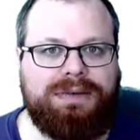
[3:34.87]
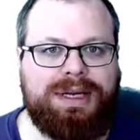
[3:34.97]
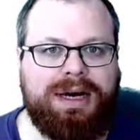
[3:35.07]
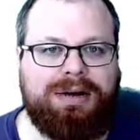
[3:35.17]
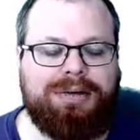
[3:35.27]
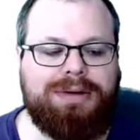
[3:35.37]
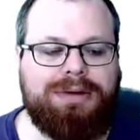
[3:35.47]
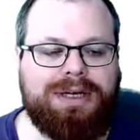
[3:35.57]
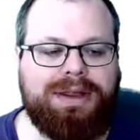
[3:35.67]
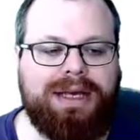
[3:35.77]
If we now
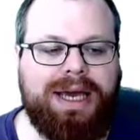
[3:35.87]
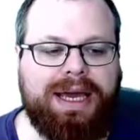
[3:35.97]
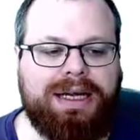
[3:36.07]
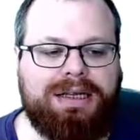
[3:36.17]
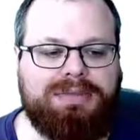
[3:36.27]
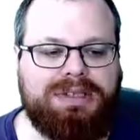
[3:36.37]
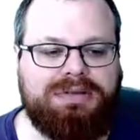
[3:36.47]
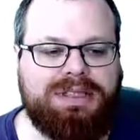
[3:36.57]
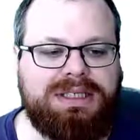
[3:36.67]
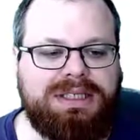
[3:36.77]
look at the angle
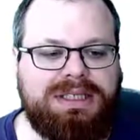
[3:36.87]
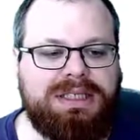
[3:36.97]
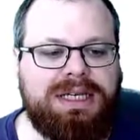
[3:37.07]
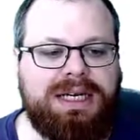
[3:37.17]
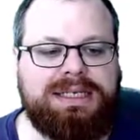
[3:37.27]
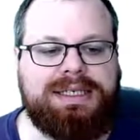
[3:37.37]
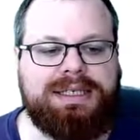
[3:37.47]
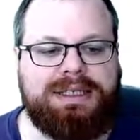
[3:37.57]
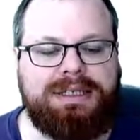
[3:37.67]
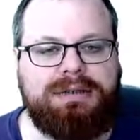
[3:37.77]
between T, S
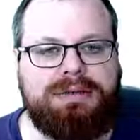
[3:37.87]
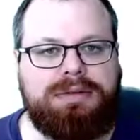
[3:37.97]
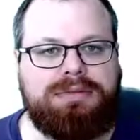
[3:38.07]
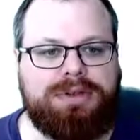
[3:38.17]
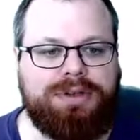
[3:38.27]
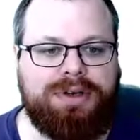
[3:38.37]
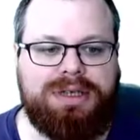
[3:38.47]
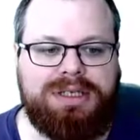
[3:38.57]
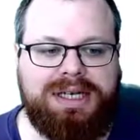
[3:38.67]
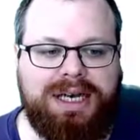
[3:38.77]
and Q, call
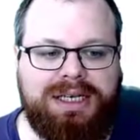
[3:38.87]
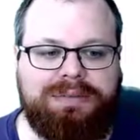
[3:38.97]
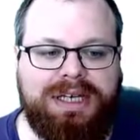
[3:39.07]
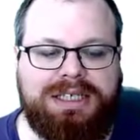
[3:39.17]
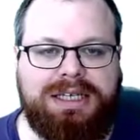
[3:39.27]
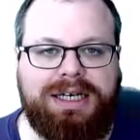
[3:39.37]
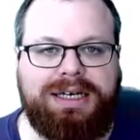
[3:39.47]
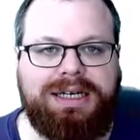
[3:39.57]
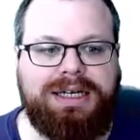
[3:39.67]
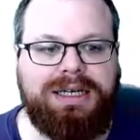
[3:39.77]
this the angle beta,
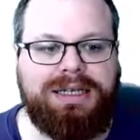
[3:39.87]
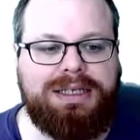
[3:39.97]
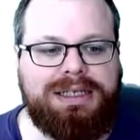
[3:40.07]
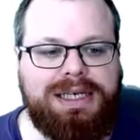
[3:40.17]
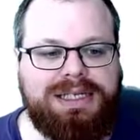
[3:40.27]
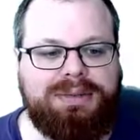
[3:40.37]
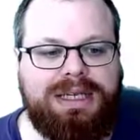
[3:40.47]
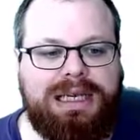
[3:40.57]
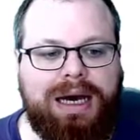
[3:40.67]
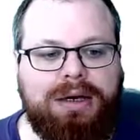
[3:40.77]
this has to
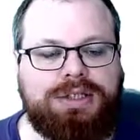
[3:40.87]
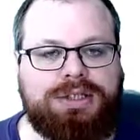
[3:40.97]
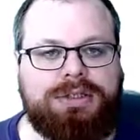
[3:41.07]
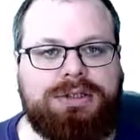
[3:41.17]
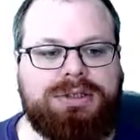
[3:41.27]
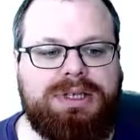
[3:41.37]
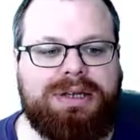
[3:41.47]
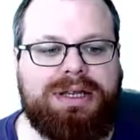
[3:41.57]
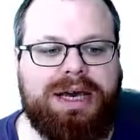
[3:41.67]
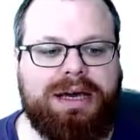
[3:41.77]
be larger
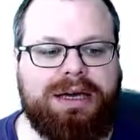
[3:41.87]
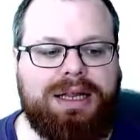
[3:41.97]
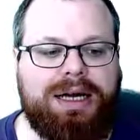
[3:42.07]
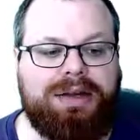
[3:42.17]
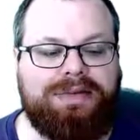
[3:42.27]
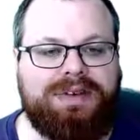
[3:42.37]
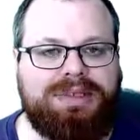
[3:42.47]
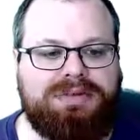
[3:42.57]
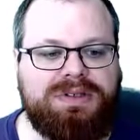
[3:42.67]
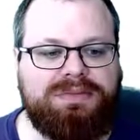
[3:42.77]
than the angle alpha
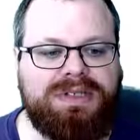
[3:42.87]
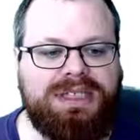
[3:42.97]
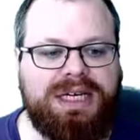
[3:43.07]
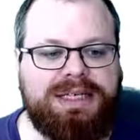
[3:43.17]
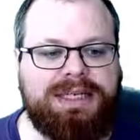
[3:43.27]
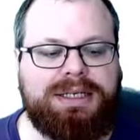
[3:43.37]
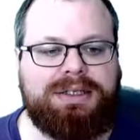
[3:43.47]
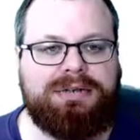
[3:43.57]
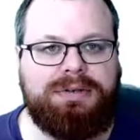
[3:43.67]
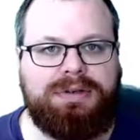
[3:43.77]
between P, S and
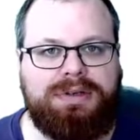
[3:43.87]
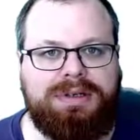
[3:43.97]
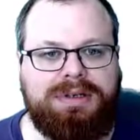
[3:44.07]
Q.